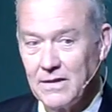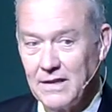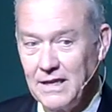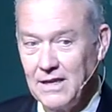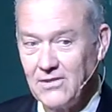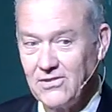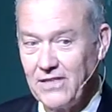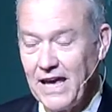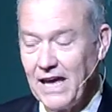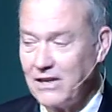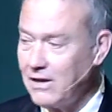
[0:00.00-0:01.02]

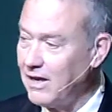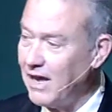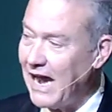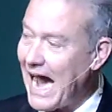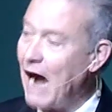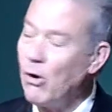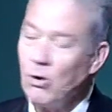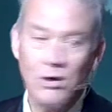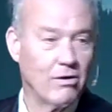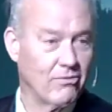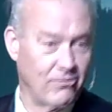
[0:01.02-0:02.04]
that
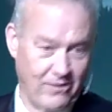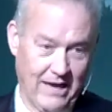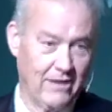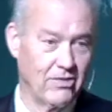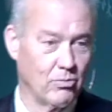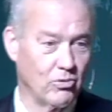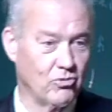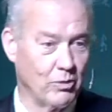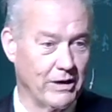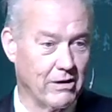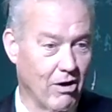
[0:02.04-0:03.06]
our faith, which
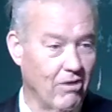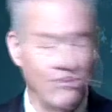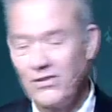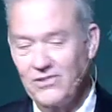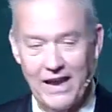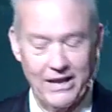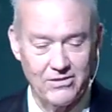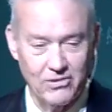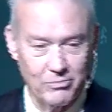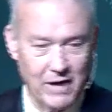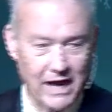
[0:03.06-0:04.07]
we call the science
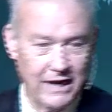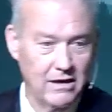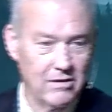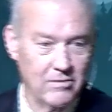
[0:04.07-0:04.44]
of mind,